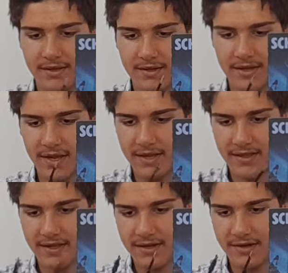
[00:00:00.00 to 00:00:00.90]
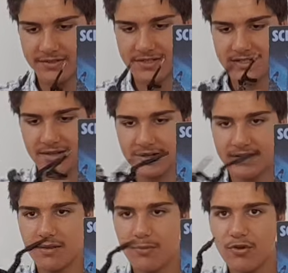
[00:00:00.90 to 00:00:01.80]
yeah, there you go, just like in
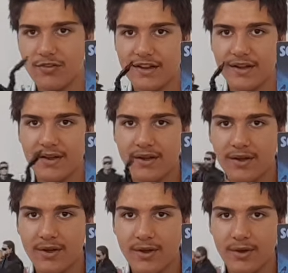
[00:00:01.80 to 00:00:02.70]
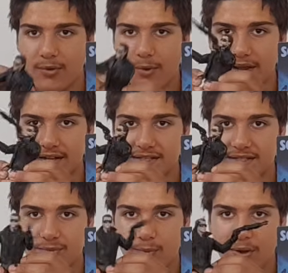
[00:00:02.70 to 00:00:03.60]
the movie, where
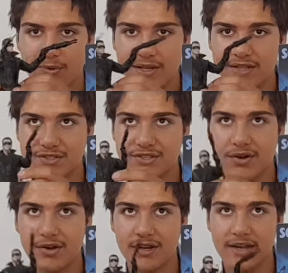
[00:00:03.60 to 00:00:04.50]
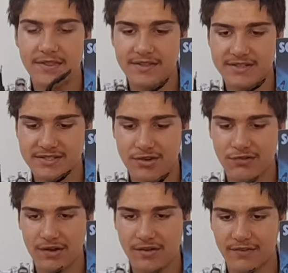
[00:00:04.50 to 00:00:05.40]
he's wielding the shotgun and the assault
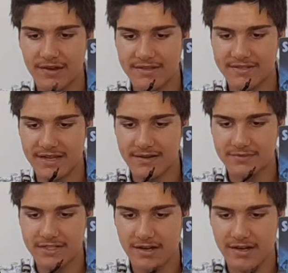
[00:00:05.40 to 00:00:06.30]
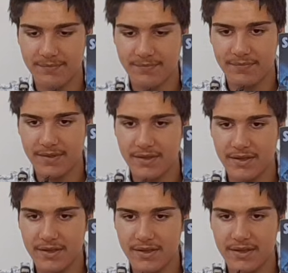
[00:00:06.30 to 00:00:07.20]
rifle at the same time.
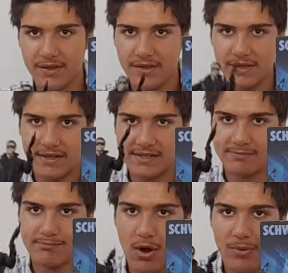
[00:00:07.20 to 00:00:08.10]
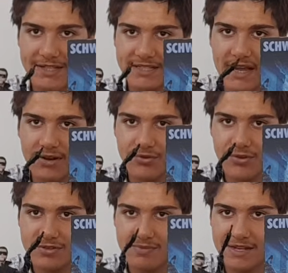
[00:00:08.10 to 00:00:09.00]
He's mowing down all
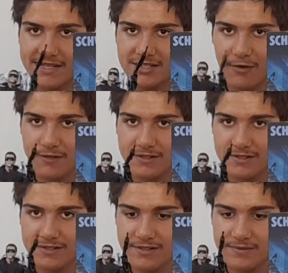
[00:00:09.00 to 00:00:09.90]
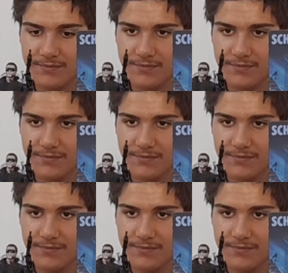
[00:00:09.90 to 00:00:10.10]
those police officers.